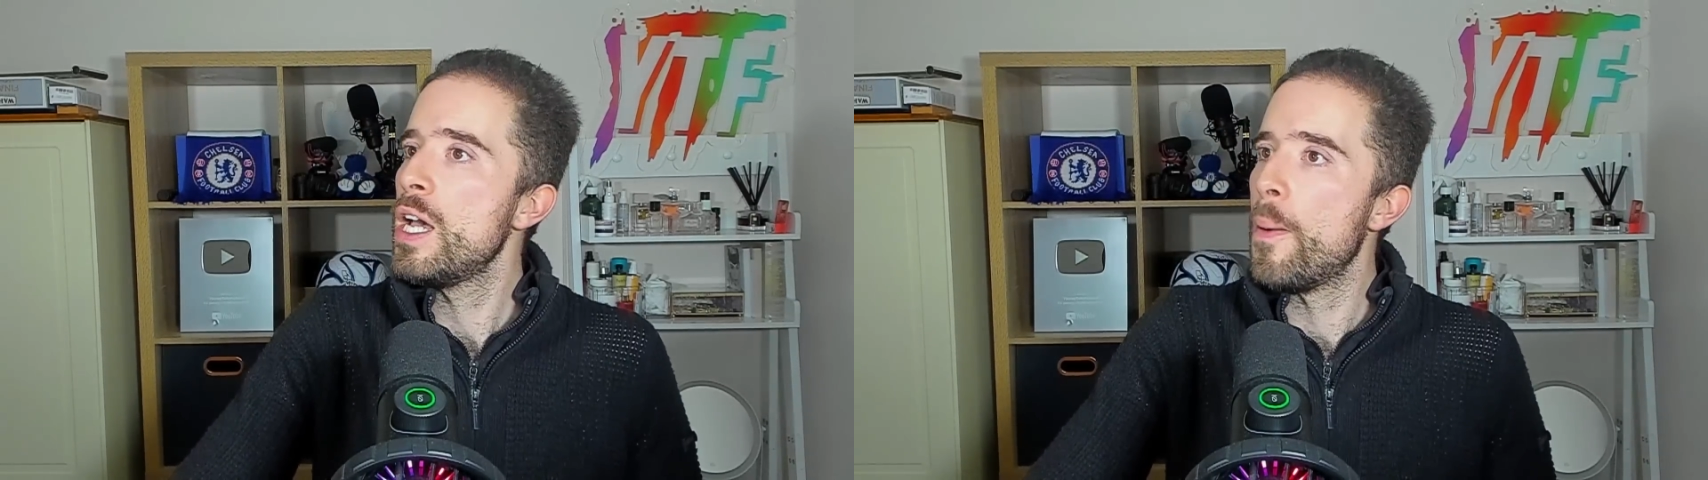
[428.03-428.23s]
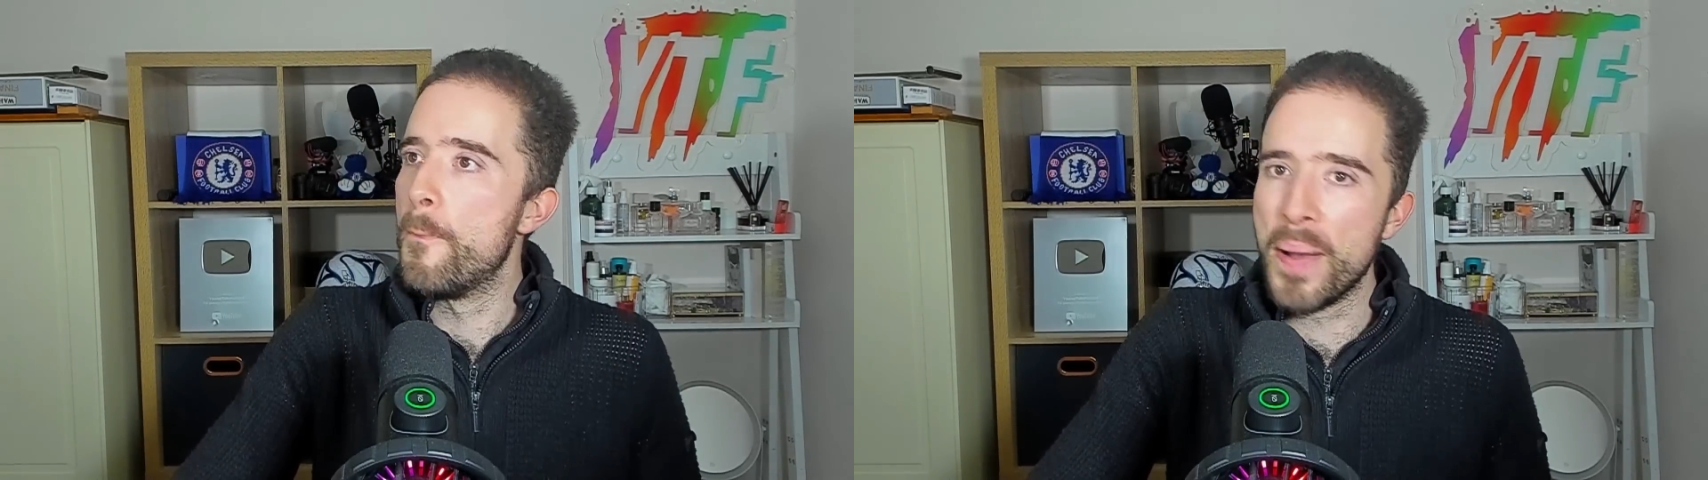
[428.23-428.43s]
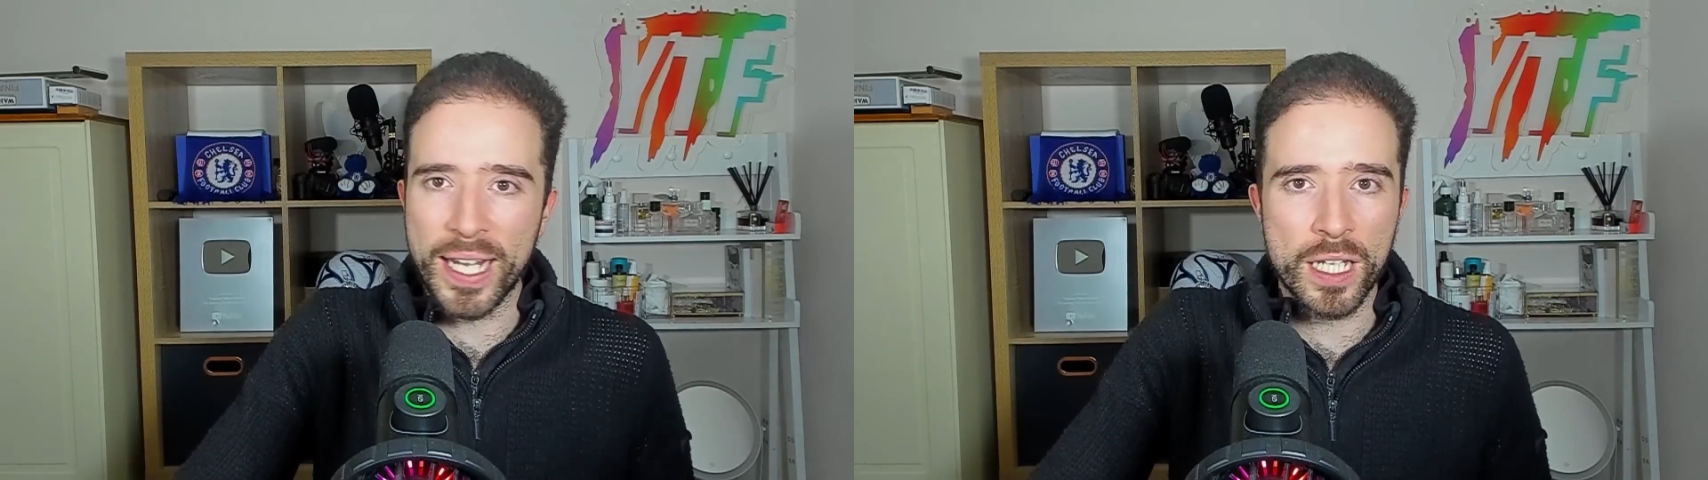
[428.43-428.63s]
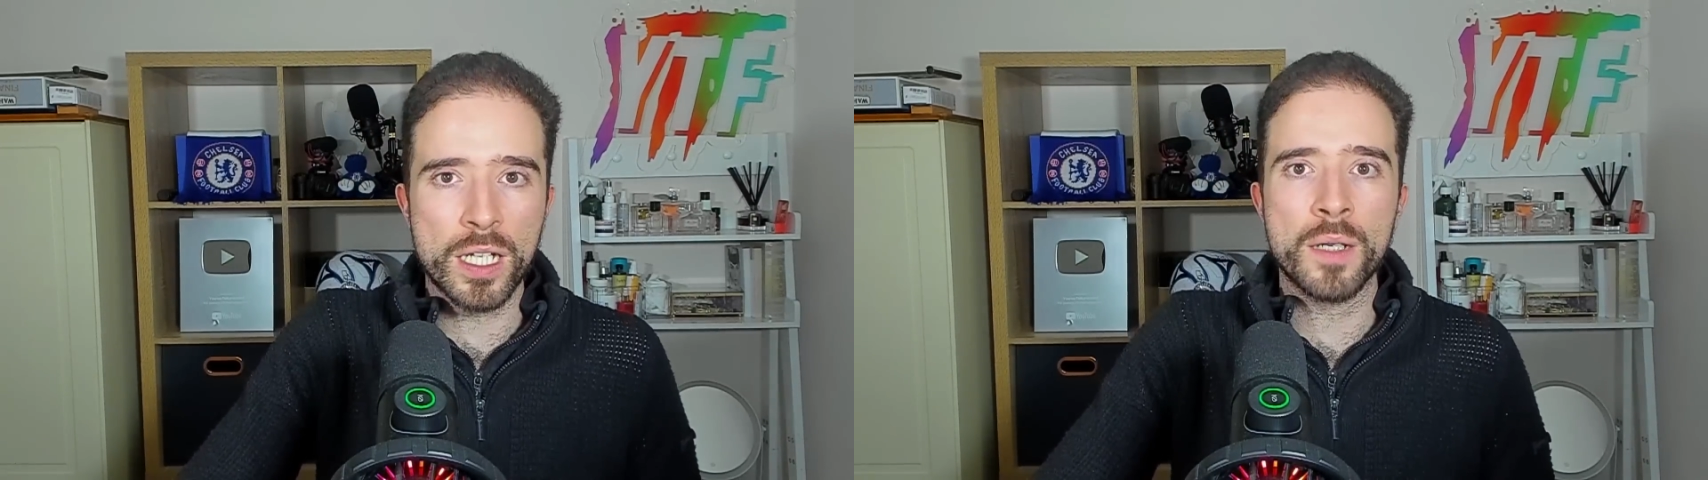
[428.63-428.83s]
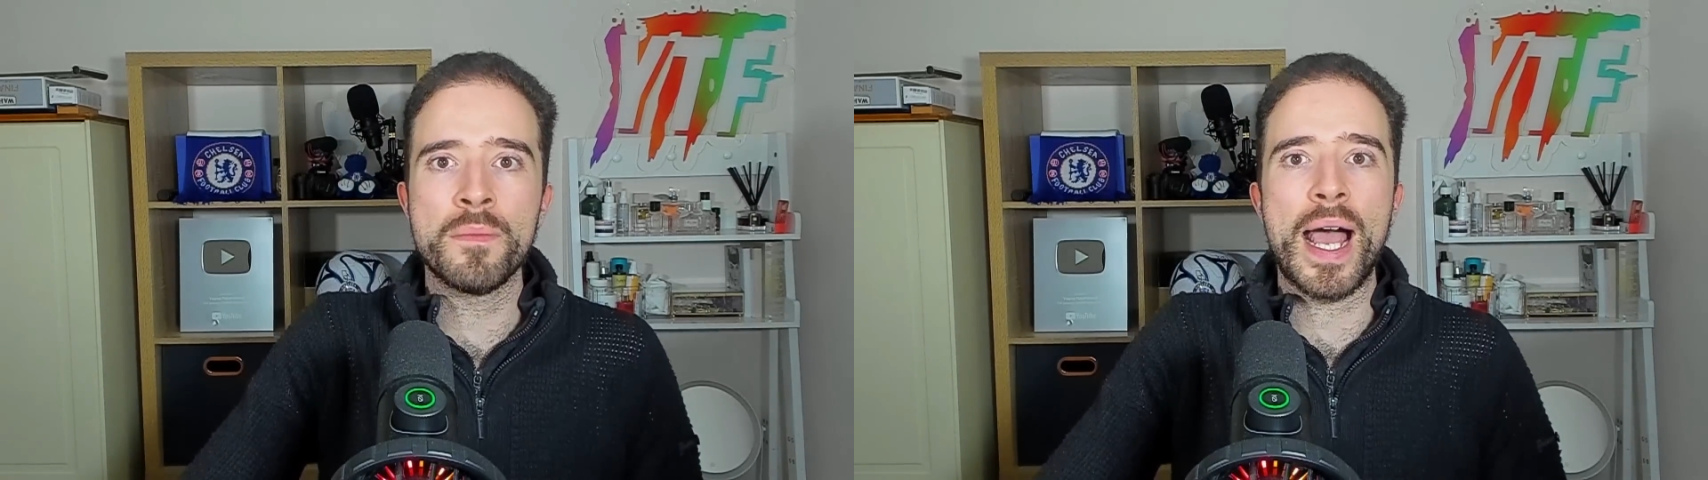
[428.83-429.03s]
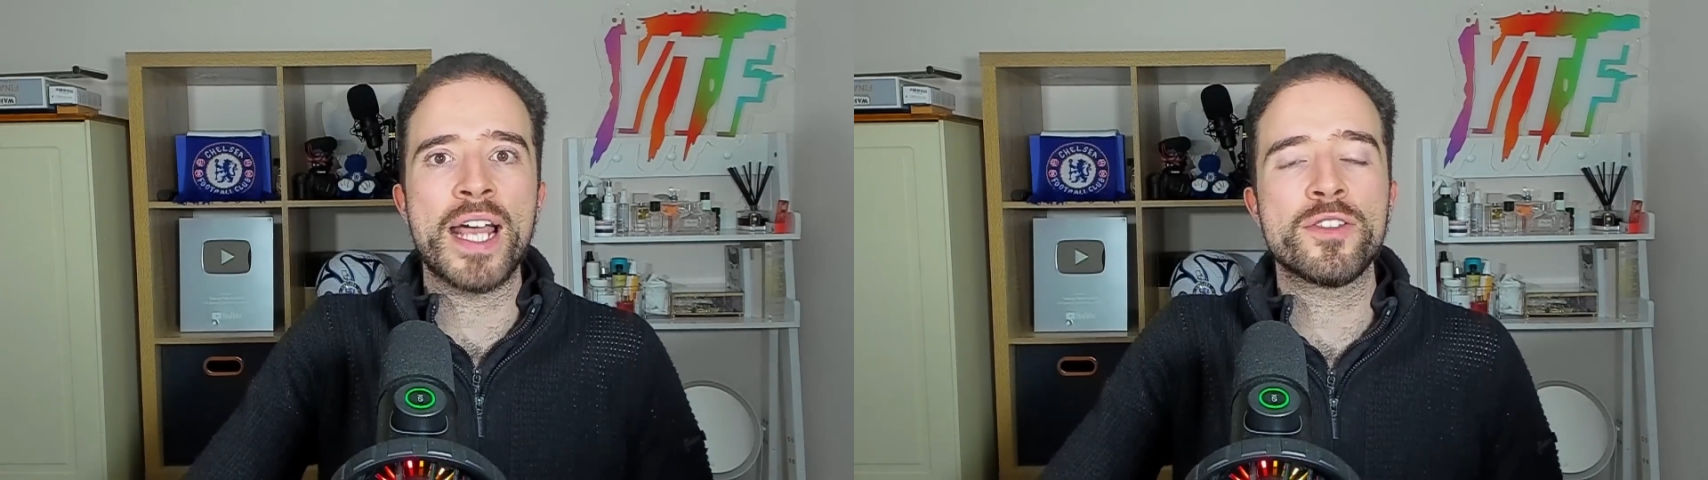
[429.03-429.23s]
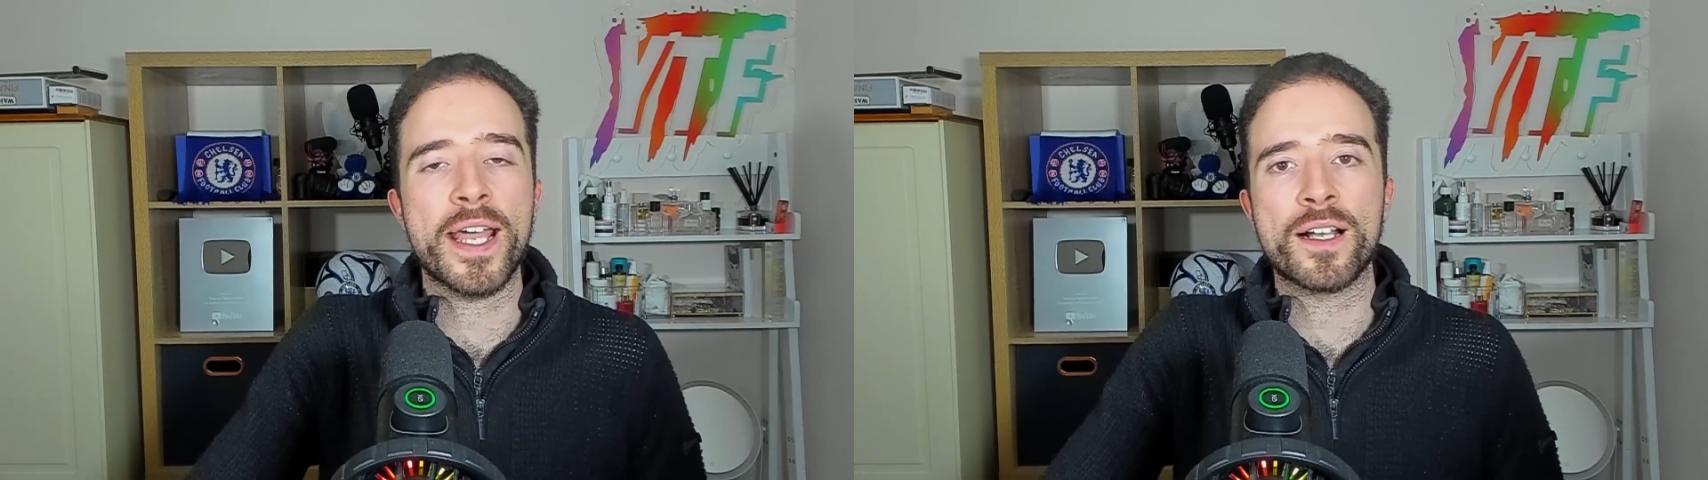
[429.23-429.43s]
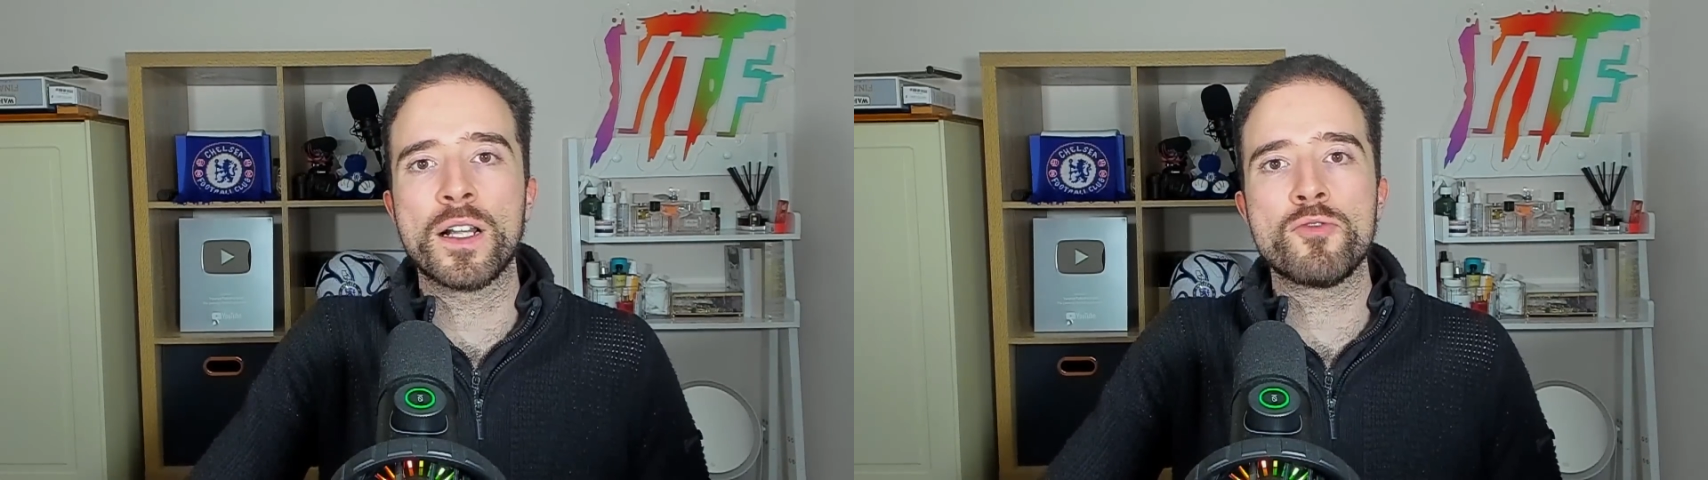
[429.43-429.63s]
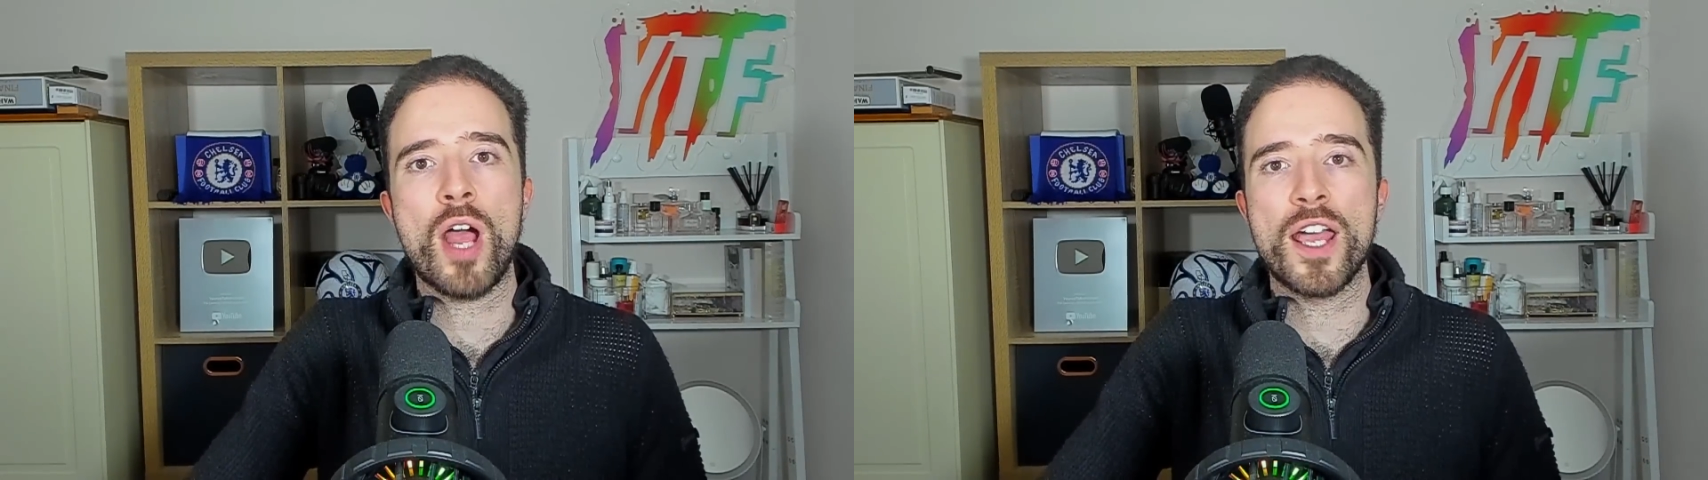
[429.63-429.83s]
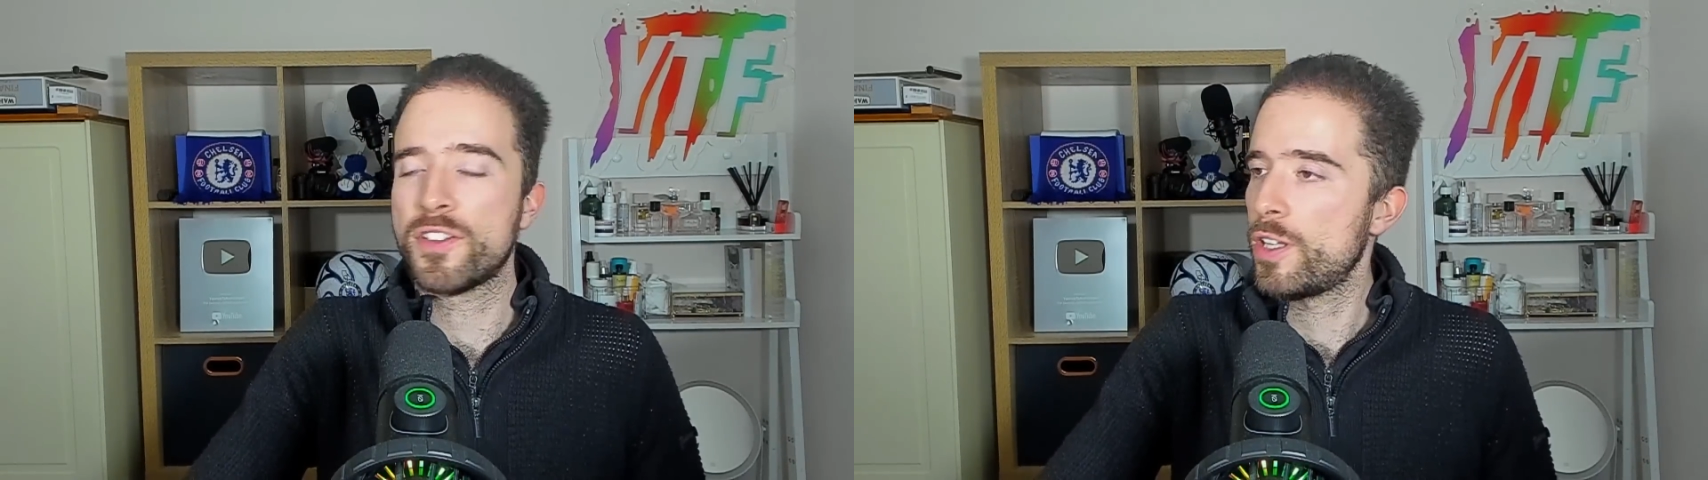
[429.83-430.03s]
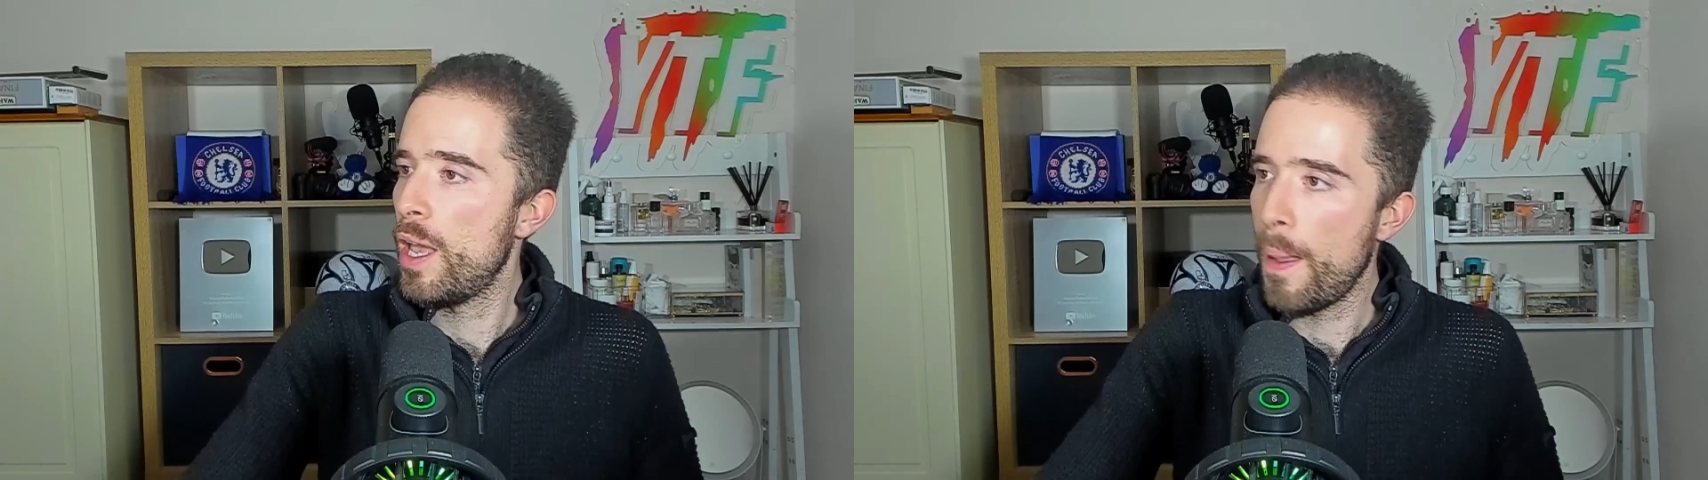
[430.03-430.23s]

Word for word: Bellingham and Declan Rice